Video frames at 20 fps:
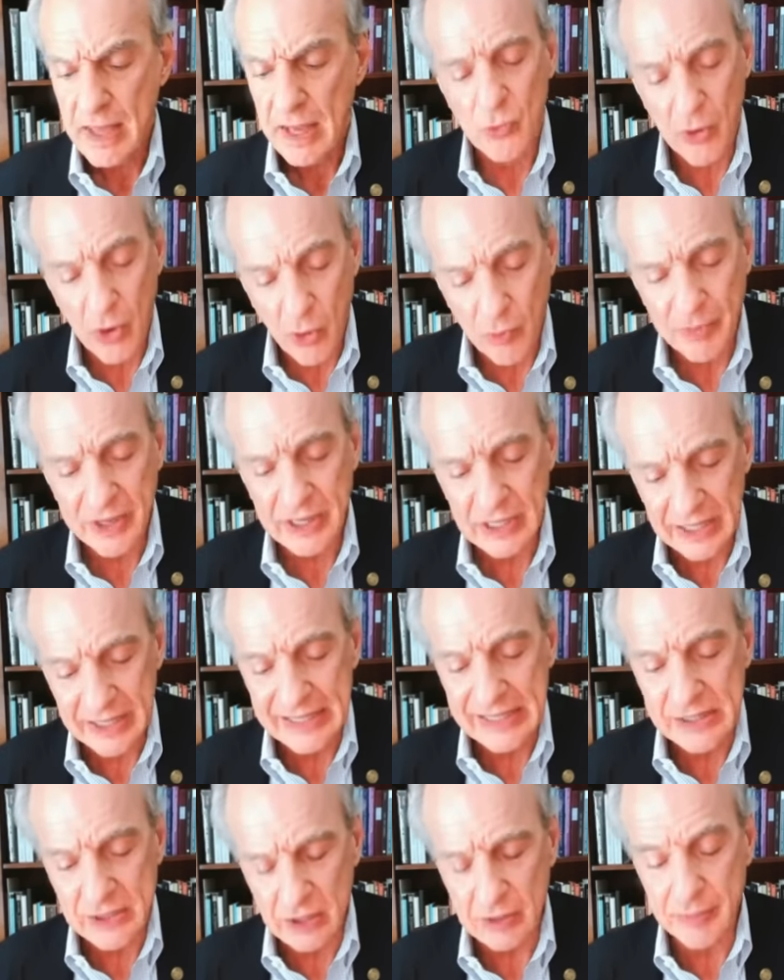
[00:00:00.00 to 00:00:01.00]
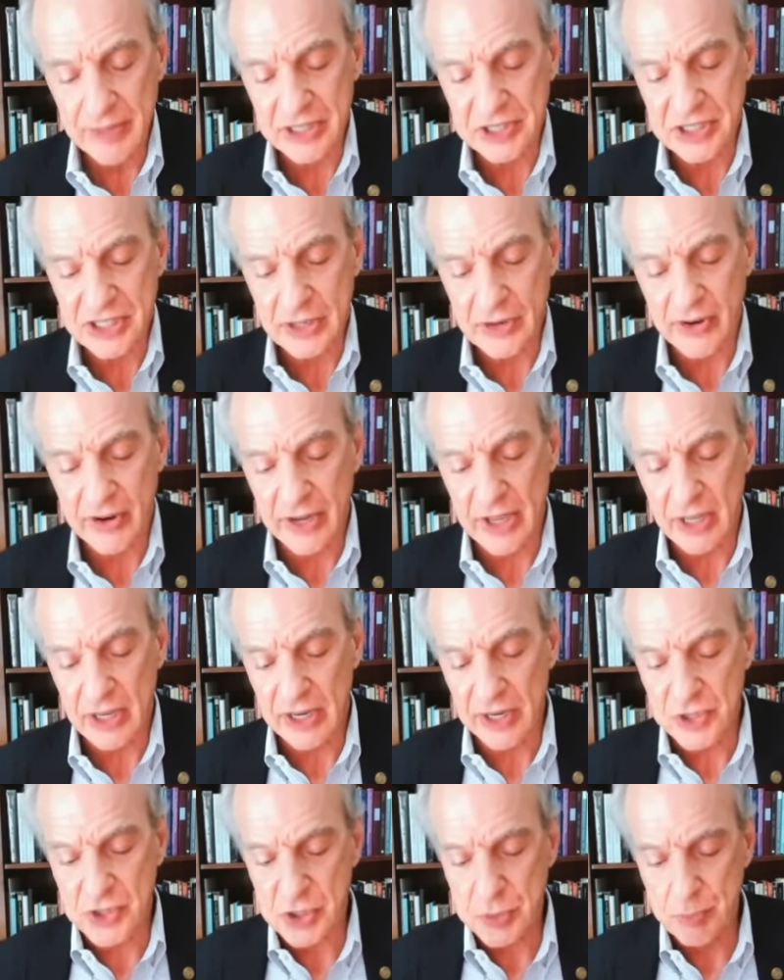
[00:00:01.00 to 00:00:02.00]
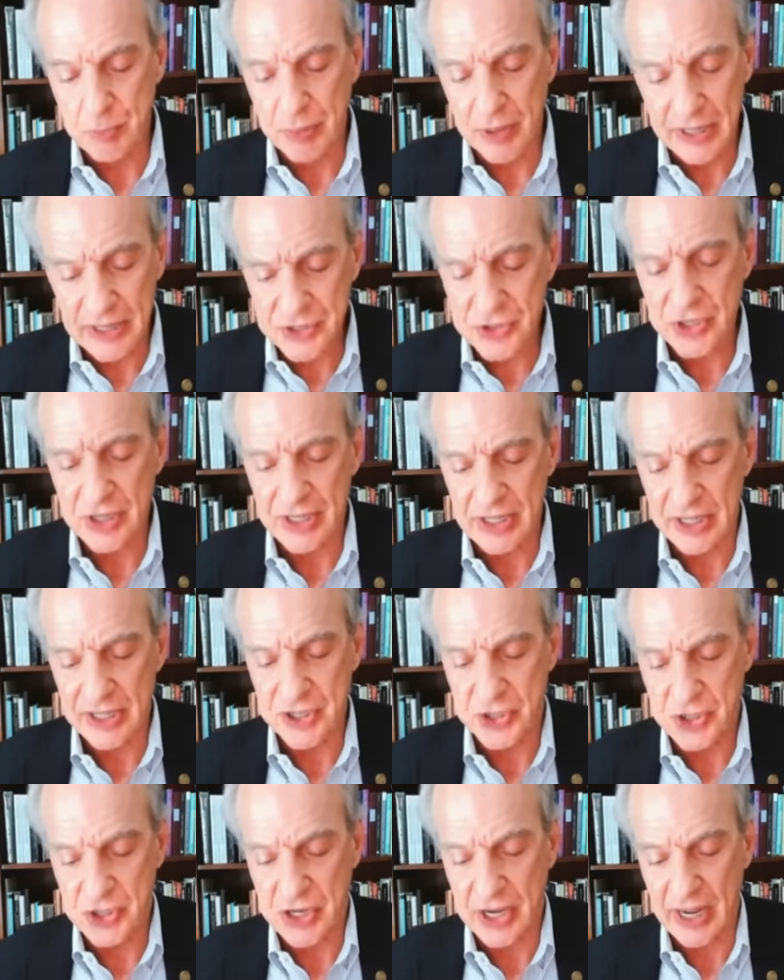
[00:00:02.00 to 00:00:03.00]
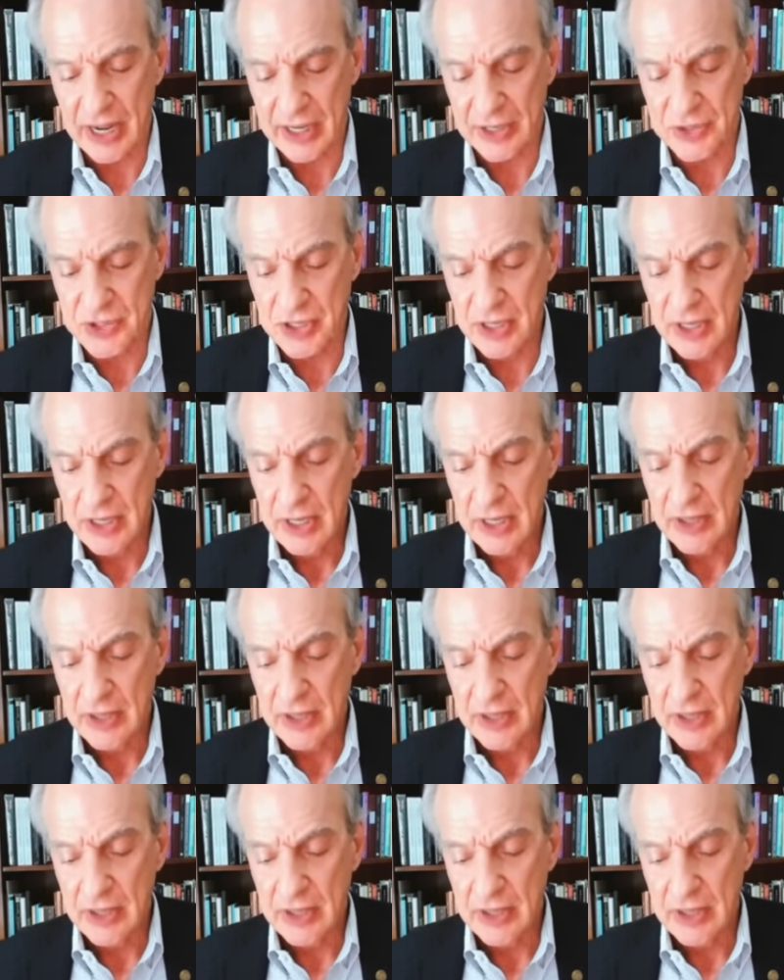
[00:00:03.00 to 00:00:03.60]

Roman legal material explicitly states